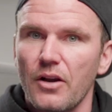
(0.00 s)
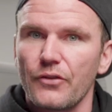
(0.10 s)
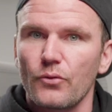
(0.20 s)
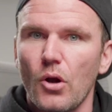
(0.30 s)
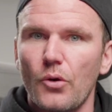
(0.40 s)
on
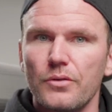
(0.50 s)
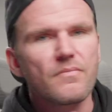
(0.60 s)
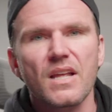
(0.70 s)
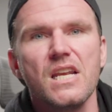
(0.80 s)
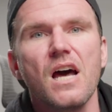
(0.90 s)
the road,
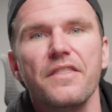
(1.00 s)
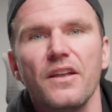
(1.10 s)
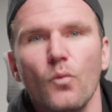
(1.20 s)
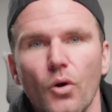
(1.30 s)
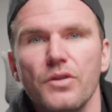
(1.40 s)

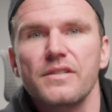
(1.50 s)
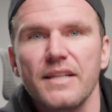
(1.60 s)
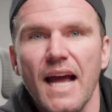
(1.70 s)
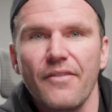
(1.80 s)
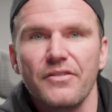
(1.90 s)
nothing worse than
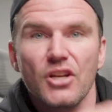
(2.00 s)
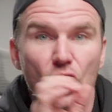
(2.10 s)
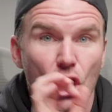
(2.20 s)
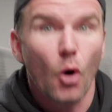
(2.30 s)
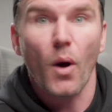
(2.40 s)
having
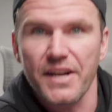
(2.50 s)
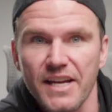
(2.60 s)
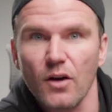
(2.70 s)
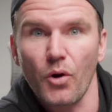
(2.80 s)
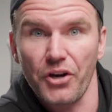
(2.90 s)
no
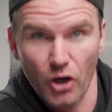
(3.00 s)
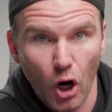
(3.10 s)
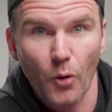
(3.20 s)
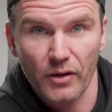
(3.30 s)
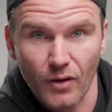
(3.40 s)
idea where you're
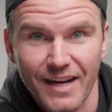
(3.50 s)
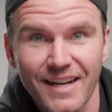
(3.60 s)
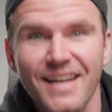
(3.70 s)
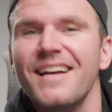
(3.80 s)
going, right?